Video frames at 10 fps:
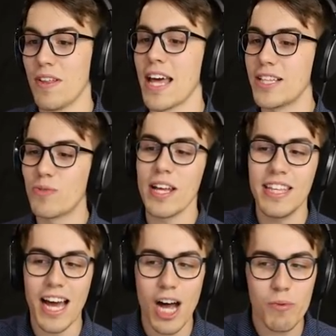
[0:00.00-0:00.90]
That's right,
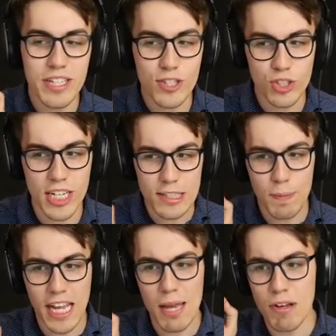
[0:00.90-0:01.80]
the always cheats
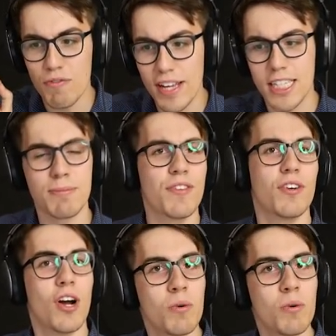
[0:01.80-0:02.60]
became a victim of their